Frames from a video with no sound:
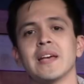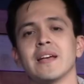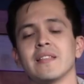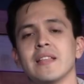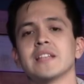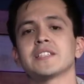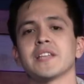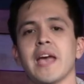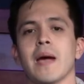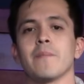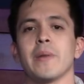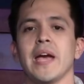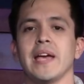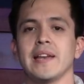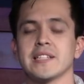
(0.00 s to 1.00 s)
This
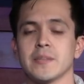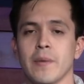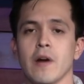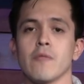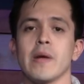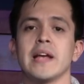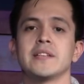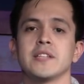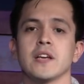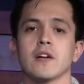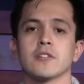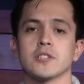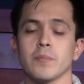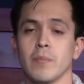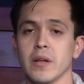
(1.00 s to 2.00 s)
campaign is about raising
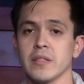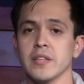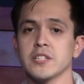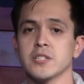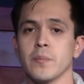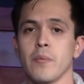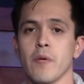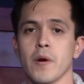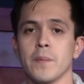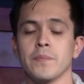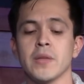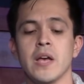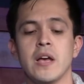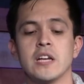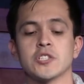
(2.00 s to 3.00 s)
our monthly support
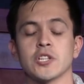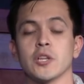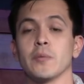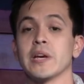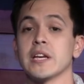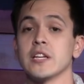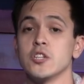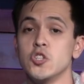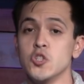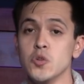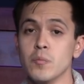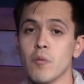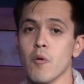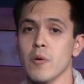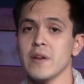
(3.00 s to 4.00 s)
so that we can do
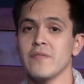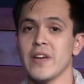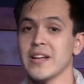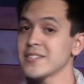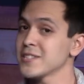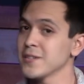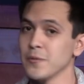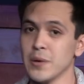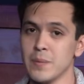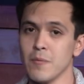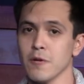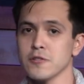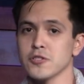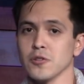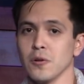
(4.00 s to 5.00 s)
more events to win
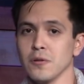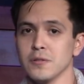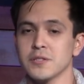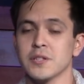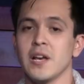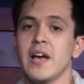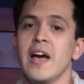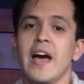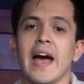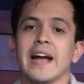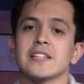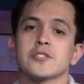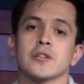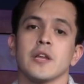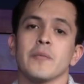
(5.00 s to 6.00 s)
more souls
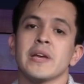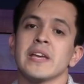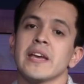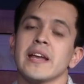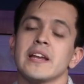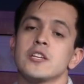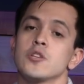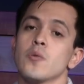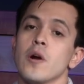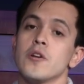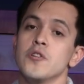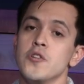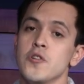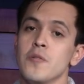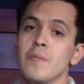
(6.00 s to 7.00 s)
and so that we can get into our
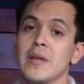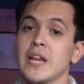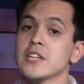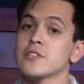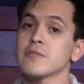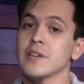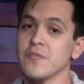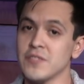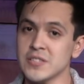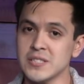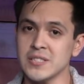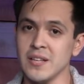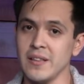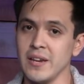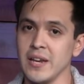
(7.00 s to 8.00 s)
new ministry
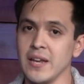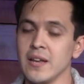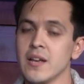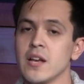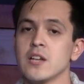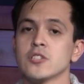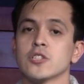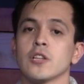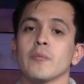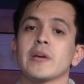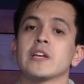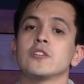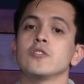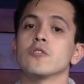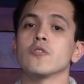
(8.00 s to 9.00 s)
facility so that we
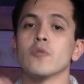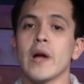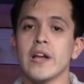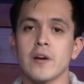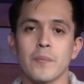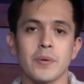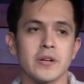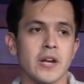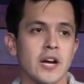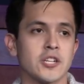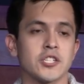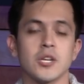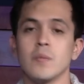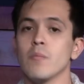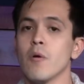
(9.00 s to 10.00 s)
can do greater
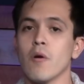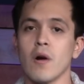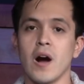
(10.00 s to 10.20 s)
production more